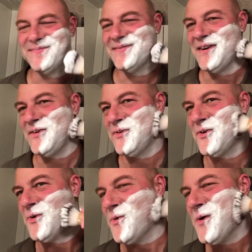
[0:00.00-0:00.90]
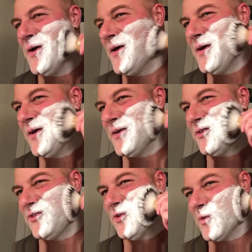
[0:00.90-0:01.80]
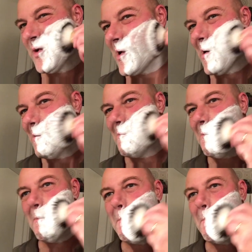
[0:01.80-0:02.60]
There you go, chewing gum